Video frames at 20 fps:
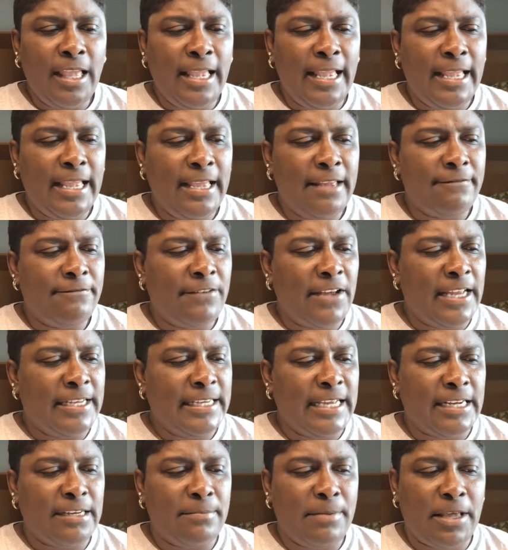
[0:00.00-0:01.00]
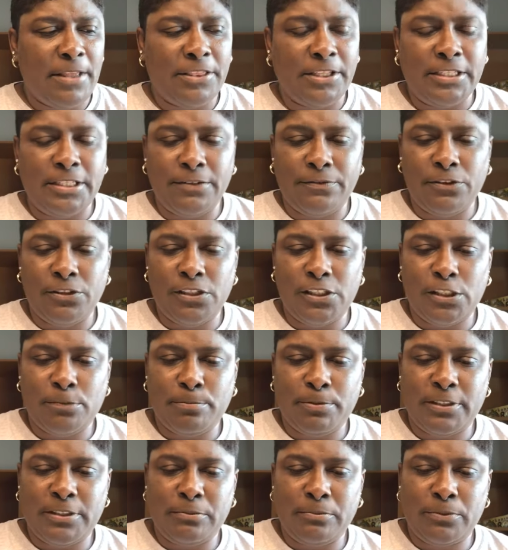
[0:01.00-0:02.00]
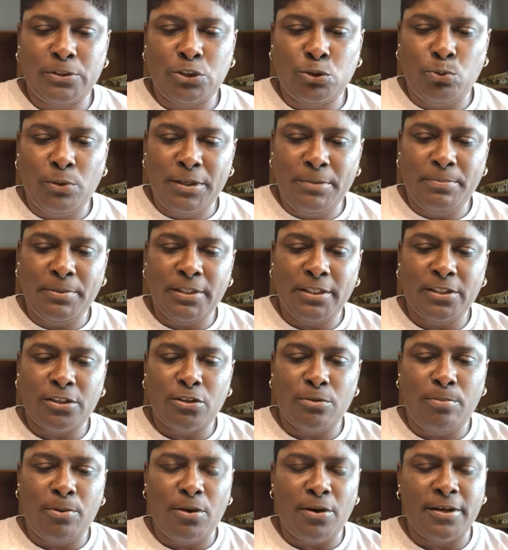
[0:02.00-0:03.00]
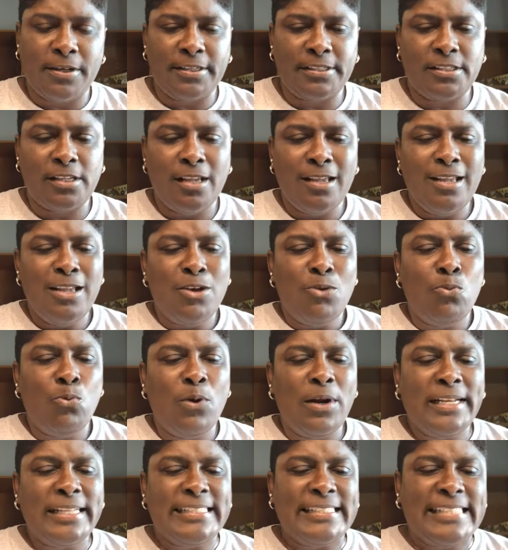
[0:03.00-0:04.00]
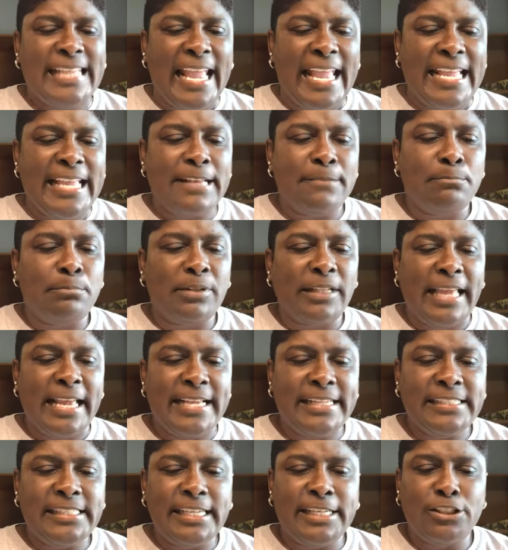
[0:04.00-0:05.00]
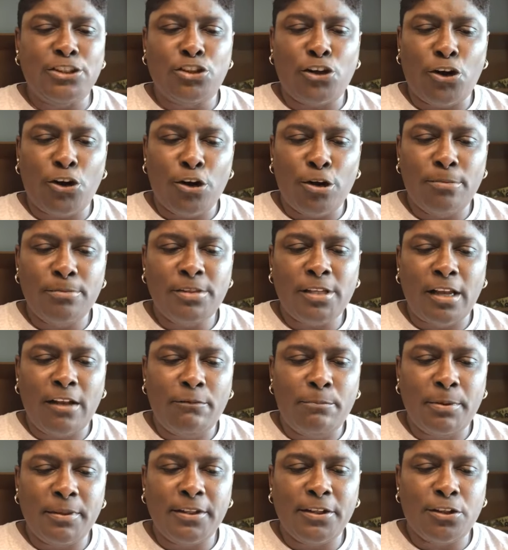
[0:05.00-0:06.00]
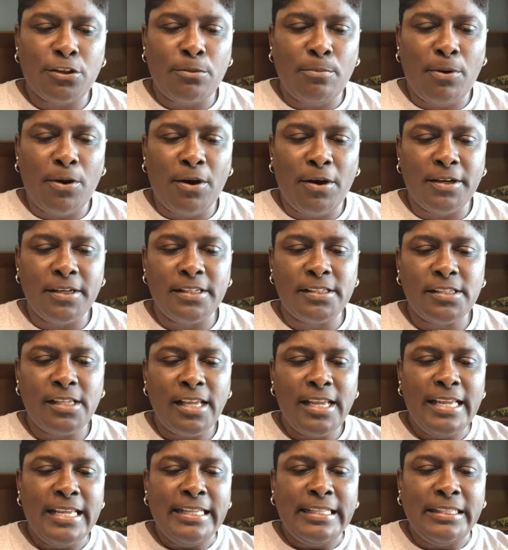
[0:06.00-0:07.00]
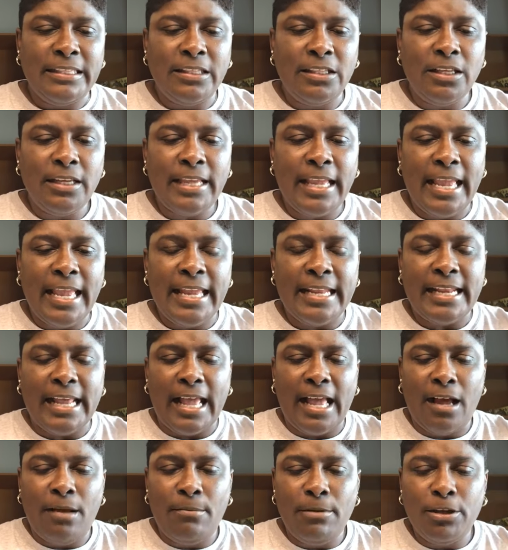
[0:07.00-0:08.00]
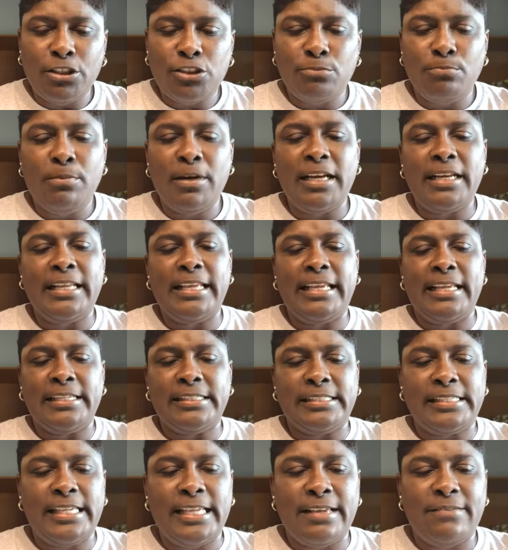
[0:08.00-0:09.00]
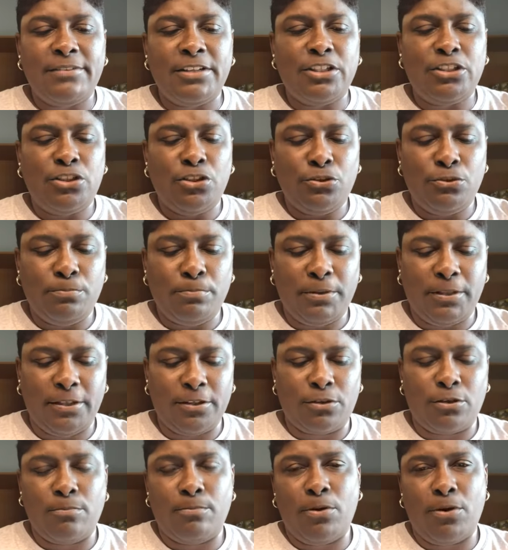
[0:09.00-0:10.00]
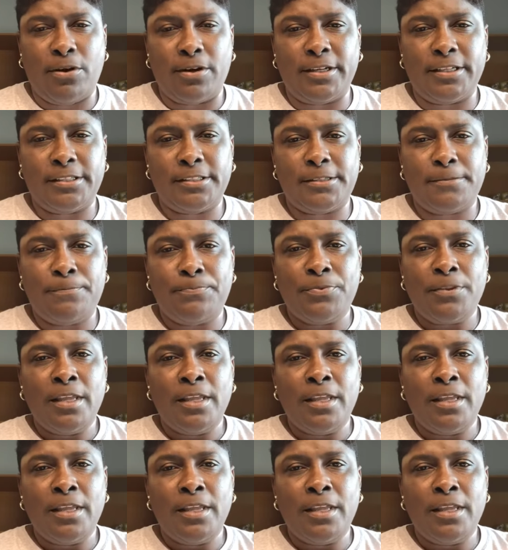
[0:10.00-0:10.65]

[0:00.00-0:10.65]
and find out about the differences between political parties, what is taking place in terms of political parties. Look at how much money is given to political parties.